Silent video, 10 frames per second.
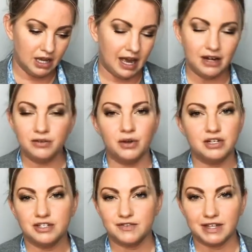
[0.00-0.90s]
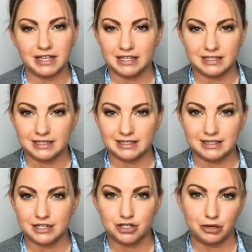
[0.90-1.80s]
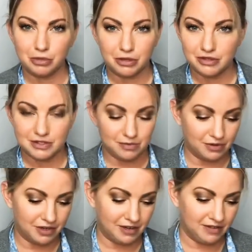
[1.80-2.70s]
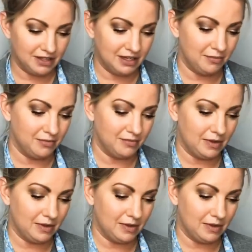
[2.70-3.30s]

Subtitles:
I don't know, I just feel like it distributes more evenly.